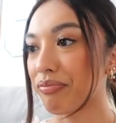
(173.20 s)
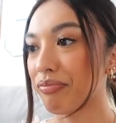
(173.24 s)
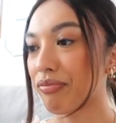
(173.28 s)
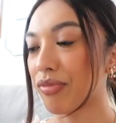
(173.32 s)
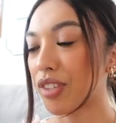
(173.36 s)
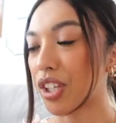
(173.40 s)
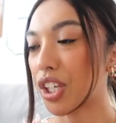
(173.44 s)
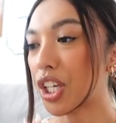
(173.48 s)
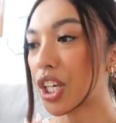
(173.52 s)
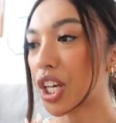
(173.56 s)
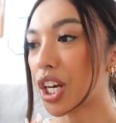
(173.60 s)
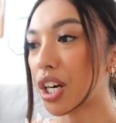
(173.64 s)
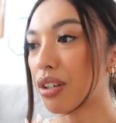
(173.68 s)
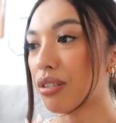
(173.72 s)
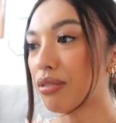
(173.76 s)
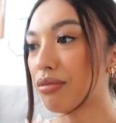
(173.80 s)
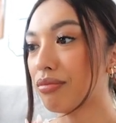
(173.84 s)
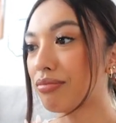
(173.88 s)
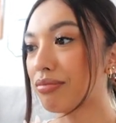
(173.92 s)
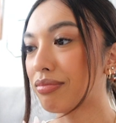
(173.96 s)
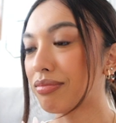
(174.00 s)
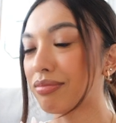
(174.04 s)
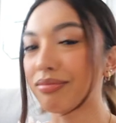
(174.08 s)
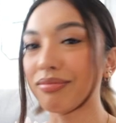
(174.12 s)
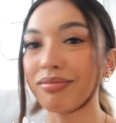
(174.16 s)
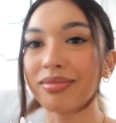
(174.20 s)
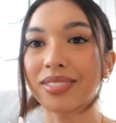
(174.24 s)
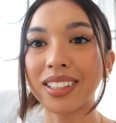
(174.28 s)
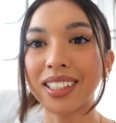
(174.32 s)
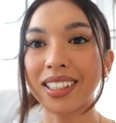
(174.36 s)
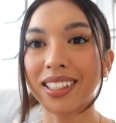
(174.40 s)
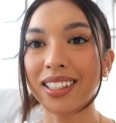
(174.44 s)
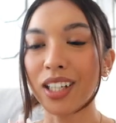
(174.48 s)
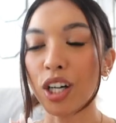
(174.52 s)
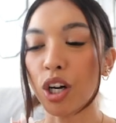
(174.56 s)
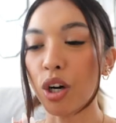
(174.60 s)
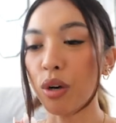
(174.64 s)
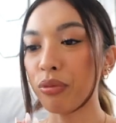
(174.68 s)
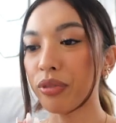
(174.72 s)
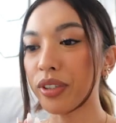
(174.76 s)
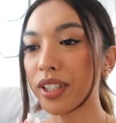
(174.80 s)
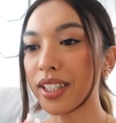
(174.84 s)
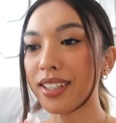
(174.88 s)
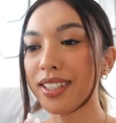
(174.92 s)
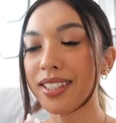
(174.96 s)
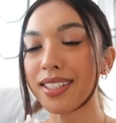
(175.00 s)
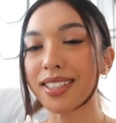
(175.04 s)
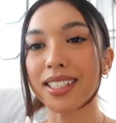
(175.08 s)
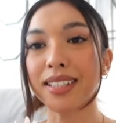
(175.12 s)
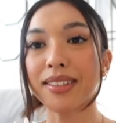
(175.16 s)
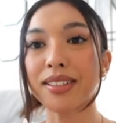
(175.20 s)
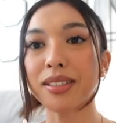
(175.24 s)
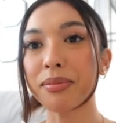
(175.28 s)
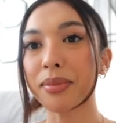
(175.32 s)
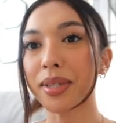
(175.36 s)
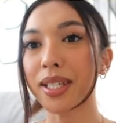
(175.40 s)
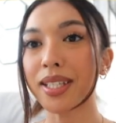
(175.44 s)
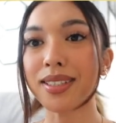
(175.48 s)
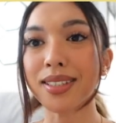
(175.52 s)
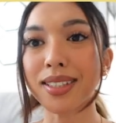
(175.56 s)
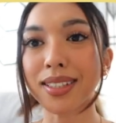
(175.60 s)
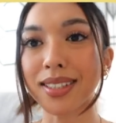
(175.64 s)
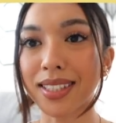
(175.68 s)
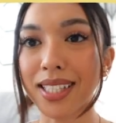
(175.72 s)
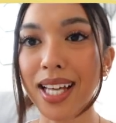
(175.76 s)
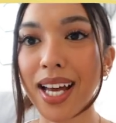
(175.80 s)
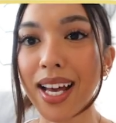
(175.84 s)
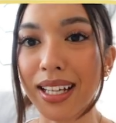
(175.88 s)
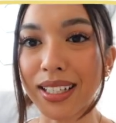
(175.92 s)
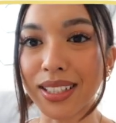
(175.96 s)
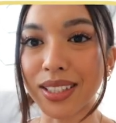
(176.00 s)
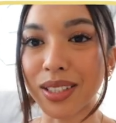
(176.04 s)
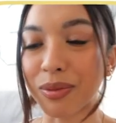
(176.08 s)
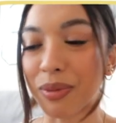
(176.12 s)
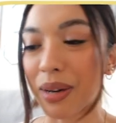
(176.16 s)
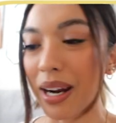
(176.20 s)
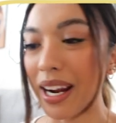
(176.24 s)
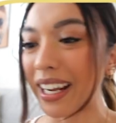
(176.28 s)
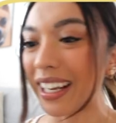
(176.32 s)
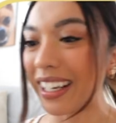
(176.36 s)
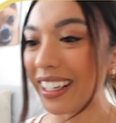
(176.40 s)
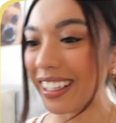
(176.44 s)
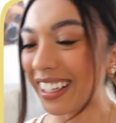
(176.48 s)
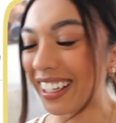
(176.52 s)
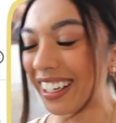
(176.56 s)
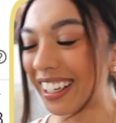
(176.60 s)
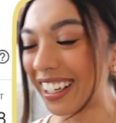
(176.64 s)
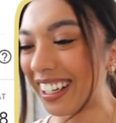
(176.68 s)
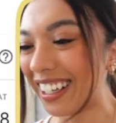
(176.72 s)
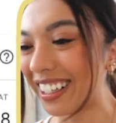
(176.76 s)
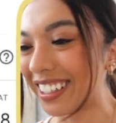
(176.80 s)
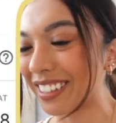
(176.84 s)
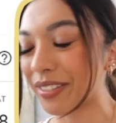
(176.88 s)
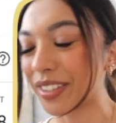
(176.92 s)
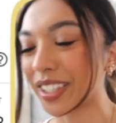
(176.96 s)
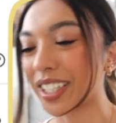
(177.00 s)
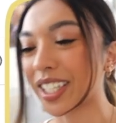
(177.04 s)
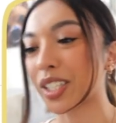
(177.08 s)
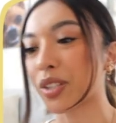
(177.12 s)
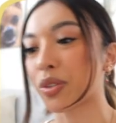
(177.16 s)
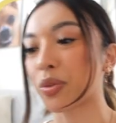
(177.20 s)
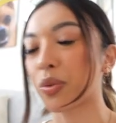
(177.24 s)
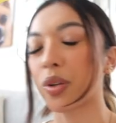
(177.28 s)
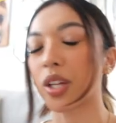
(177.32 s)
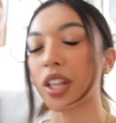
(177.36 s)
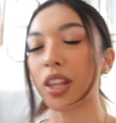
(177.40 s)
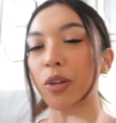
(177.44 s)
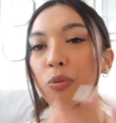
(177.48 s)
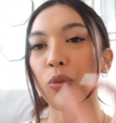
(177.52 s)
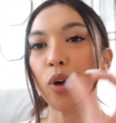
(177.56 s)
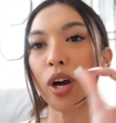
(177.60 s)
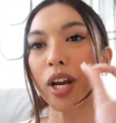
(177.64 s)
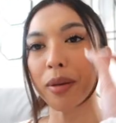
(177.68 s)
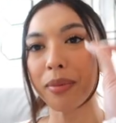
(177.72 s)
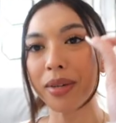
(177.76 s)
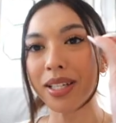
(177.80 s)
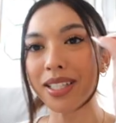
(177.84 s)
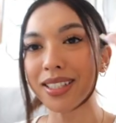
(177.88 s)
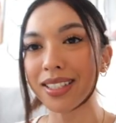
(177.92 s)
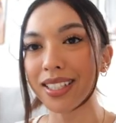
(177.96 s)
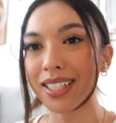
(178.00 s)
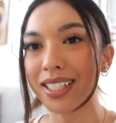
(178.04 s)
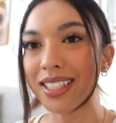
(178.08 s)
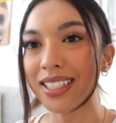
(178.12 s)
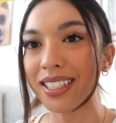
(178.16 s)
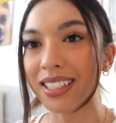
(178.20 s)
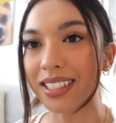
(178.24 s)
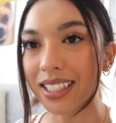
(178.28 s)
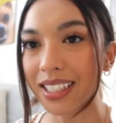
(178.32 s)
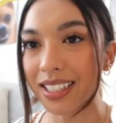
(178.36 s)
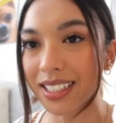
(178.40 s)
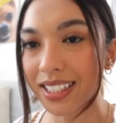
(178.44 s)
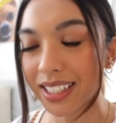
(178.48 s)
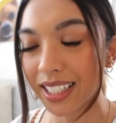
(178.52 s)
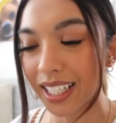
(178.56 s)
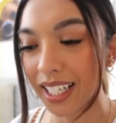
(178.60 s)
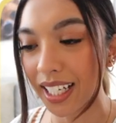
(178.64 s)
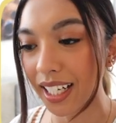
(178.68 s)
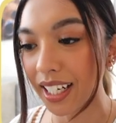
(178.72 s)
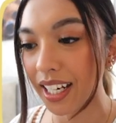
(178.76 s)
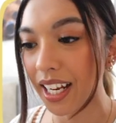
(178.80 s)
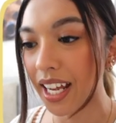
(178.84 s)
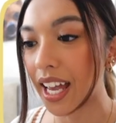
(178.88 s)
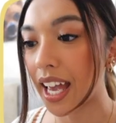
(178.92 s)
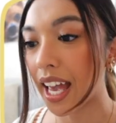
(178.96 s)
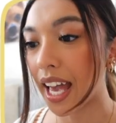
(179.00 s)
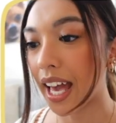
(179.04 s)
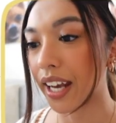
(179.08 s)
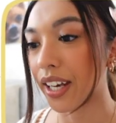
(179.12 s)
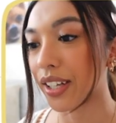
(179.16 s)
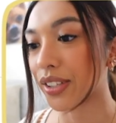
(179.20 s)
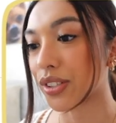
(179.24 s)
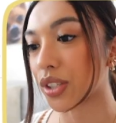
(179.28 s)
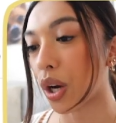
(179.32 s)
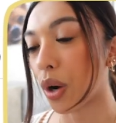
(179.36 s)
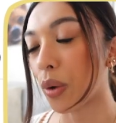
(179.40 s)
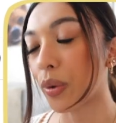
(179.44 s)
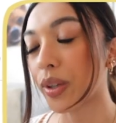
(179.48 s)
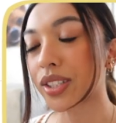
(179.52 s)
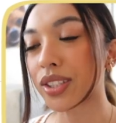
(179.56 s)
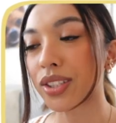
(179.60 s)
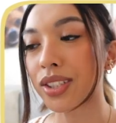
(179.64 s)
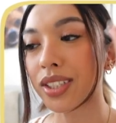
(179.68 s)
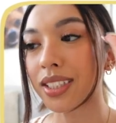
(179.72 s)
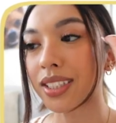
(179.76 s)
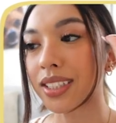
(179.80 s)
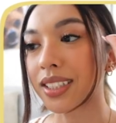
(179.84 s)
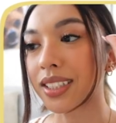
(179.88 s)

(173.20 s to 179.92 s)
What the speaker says: you know, hopefully this gives me success, right? Because we want to be consistent and it's always good to